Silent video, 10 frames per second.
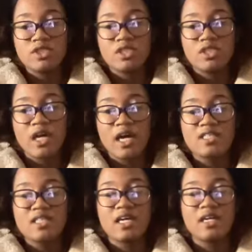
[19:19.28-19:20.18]
she
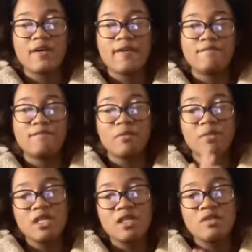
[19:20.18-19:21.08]
has like
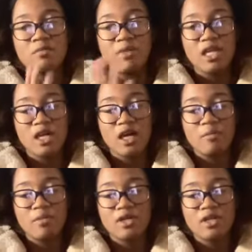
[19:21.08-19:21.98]
feminine
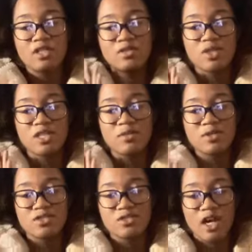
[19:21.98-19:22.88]
makeup is what it was
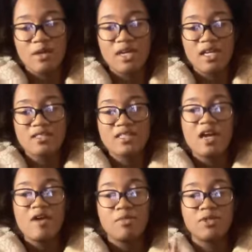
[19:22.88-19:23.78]
described as,
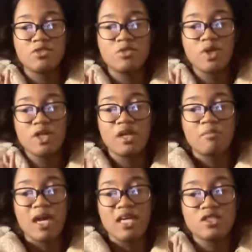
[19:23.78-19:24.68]
but she wear like
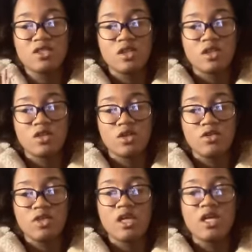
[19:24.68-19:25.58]
masculine
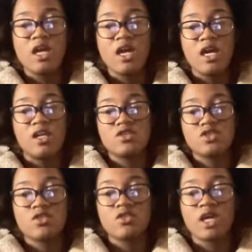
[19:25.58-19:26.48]
clothing, and it
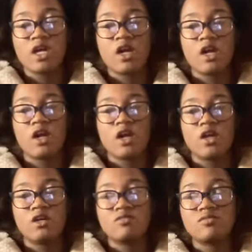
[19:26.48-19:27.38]
showed like
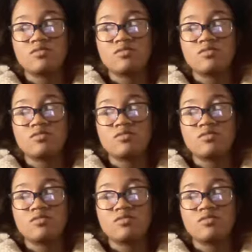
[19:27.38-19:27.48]
I